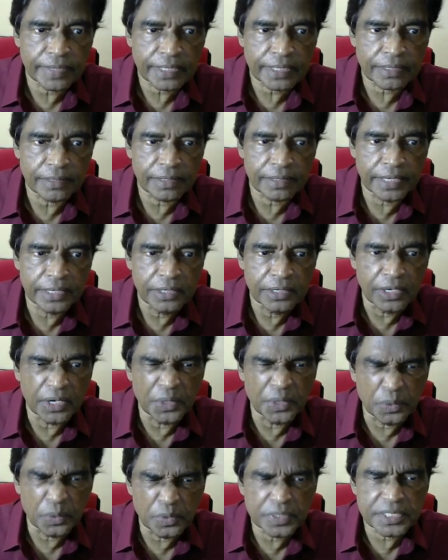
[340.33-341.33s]
right?
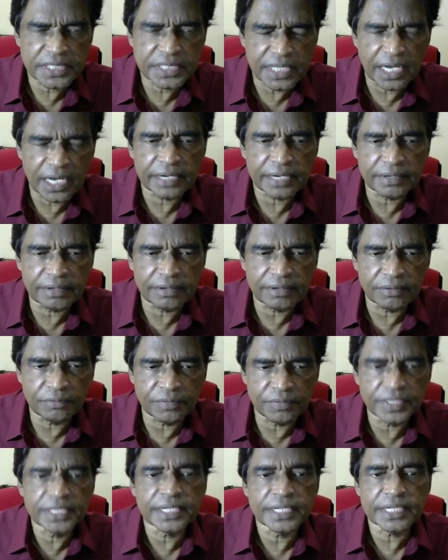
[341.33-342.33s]
Don't start
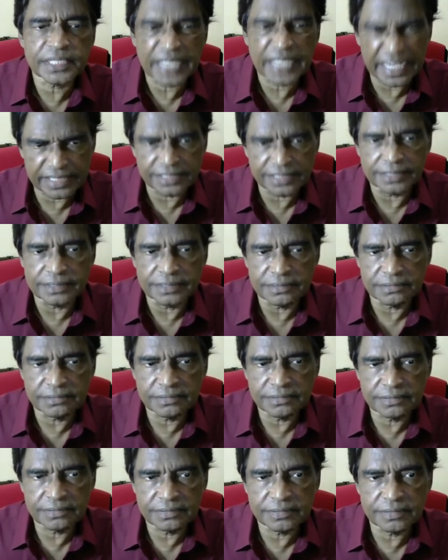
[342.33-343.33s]
with the title.
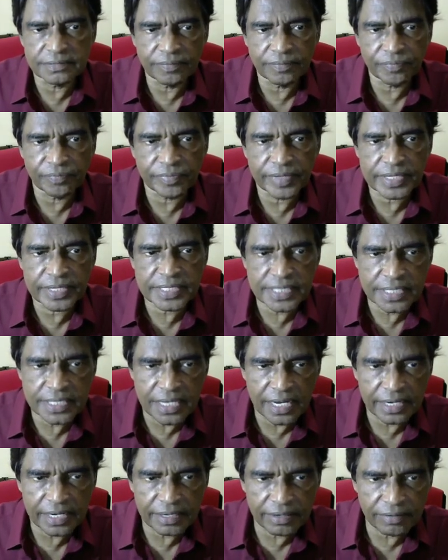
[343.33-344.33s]

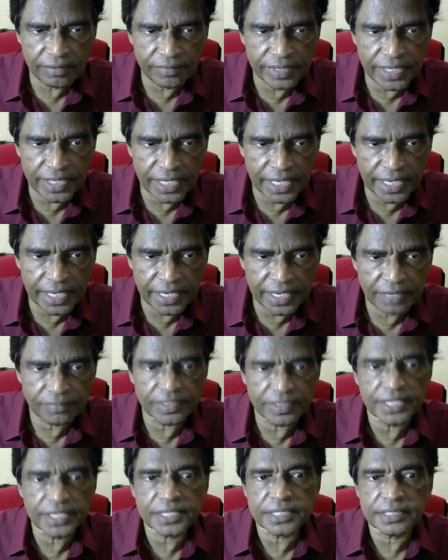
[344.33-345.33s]
Start with the area of
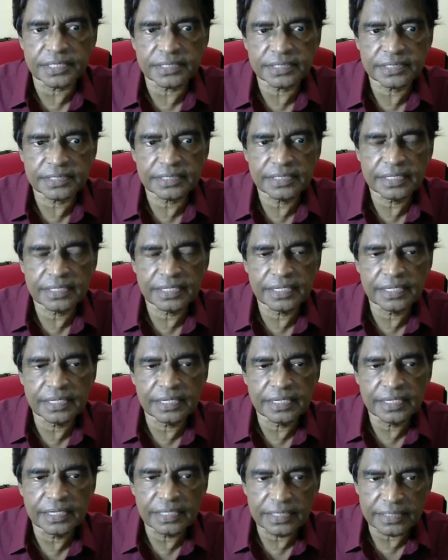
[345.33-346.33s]
interest.
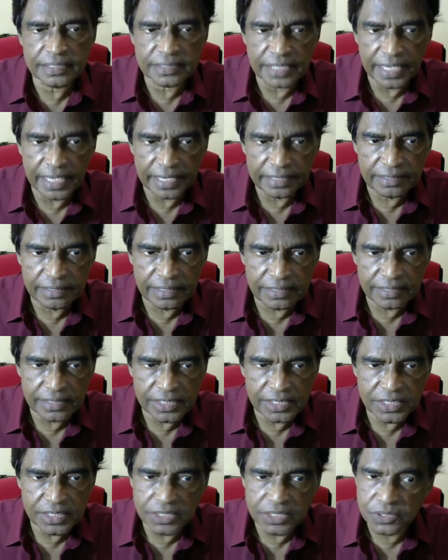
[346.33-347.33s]
Then
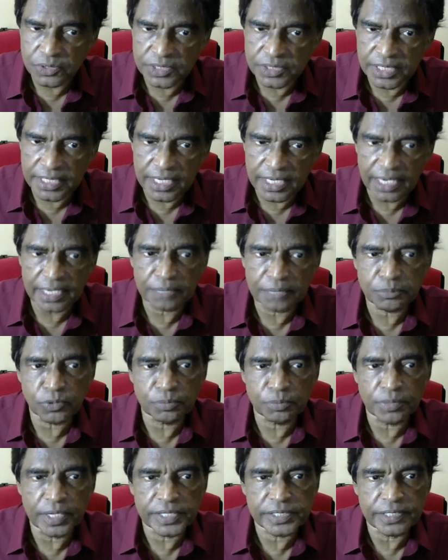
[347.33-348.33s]
choose the target
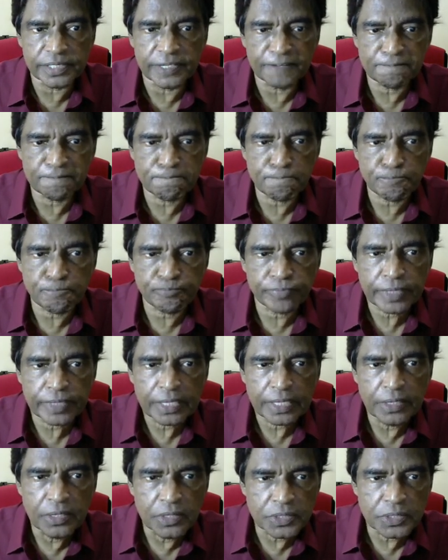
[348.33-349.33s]
population.
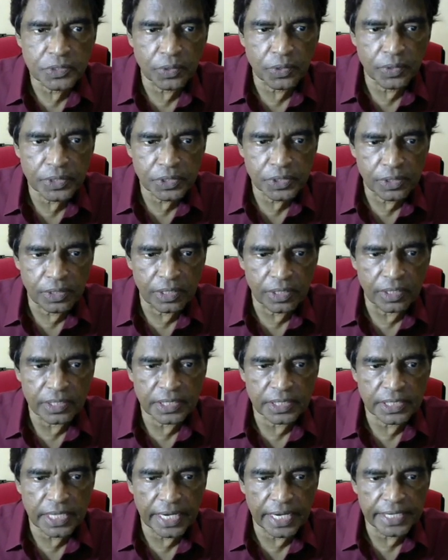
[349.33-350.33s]
So your
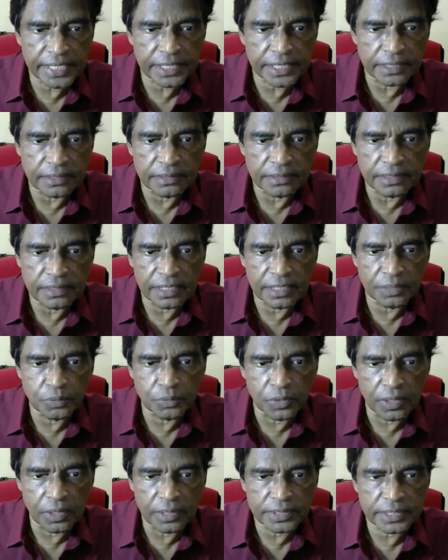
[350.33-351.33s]
title
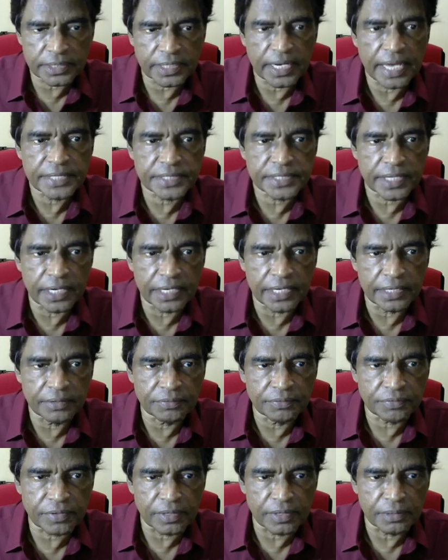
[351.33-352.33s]
evolves
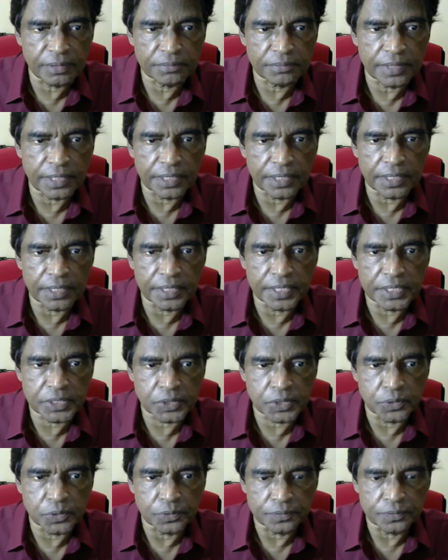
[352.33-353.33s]
naturally from these two.